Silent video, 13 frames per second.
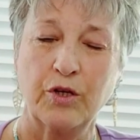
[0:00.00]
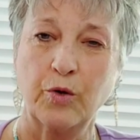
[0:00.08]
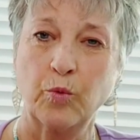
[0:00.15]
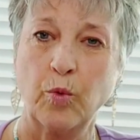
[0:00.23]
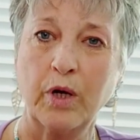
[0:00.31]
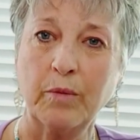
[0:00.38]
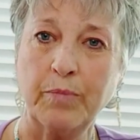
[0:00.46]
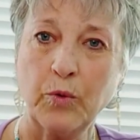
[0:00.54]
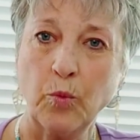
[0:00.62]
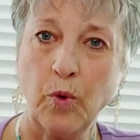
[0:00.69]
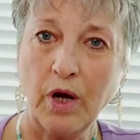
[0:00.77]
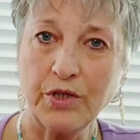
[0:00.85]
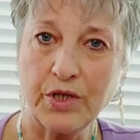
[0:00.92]
You want to be
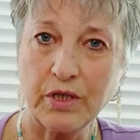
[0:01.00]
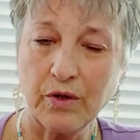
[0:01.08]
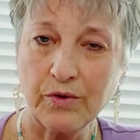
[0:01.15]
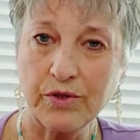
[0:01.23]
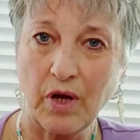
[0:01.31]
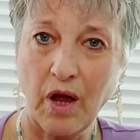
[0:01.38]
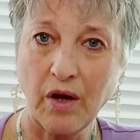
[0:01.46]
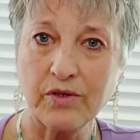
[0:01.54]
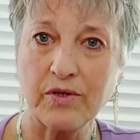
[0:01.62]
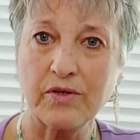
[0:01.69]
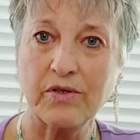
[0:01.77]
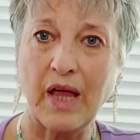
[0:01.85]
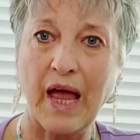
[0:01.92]
washing those
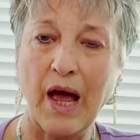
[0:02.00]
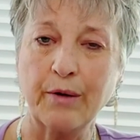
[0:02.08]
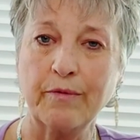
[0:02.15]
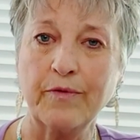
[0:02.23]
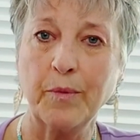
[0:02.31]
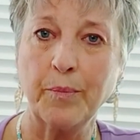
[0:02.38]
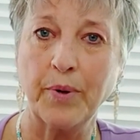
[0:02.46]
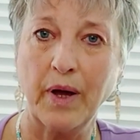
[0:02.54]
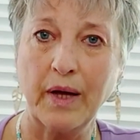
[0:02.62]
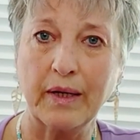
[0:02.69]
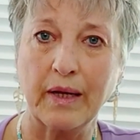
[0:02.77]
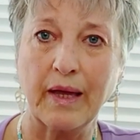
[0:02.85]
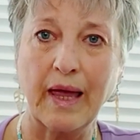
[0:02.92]
toxins out of your
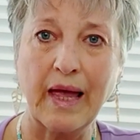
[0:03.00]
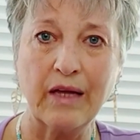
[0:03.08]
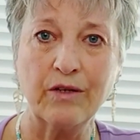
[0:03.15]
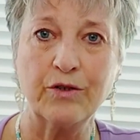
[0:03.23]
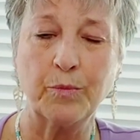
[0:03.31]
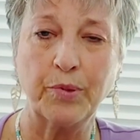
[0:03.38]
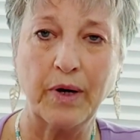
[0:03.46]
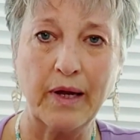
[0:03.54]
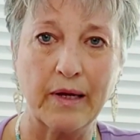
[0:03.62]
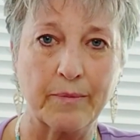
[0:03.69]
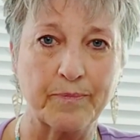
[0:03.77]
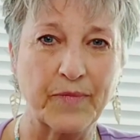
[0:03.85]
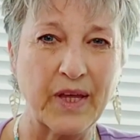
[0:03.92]
body and your brain.